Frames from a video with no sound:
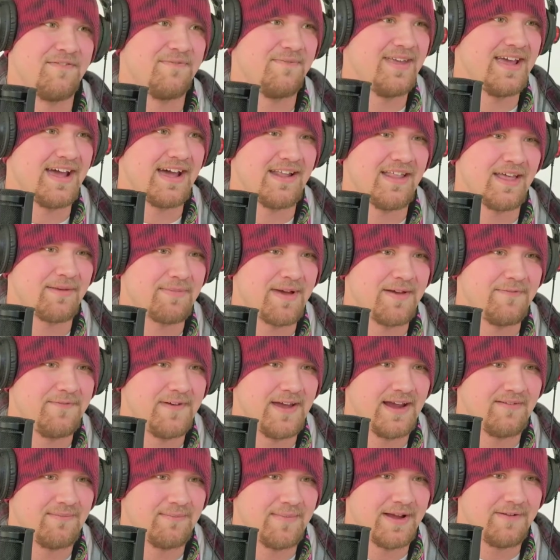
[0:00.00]
like
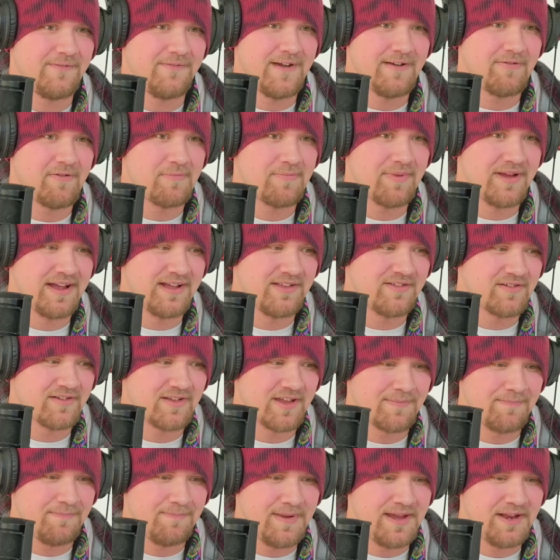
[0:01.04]
my favorite bands are
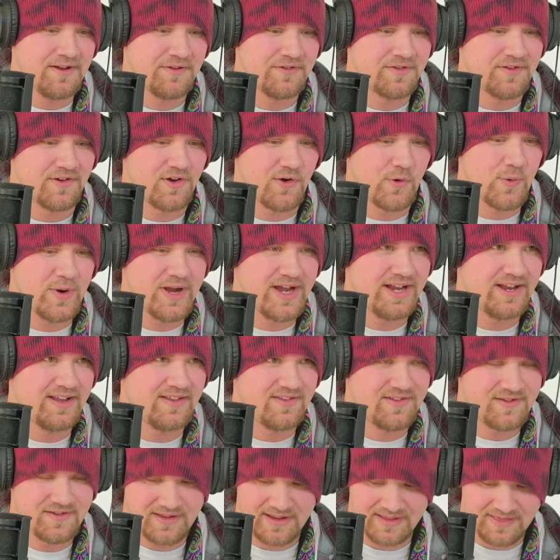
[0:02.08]
like Beatles and Queen, and
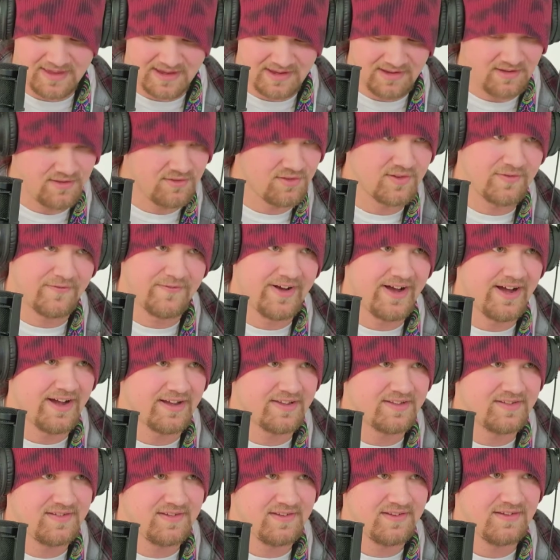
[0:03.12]
so like they used
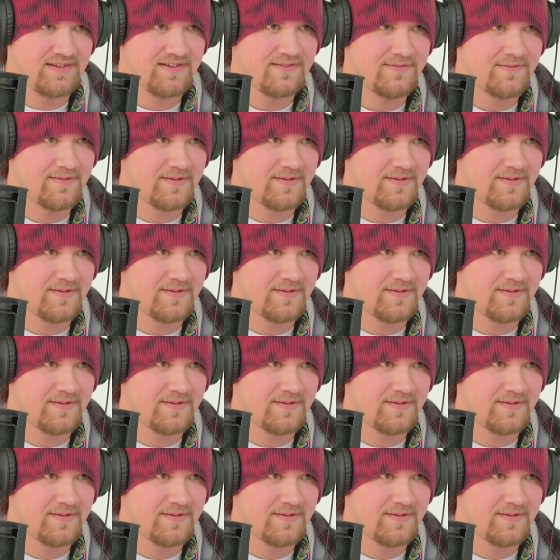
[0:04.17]
Vox. like,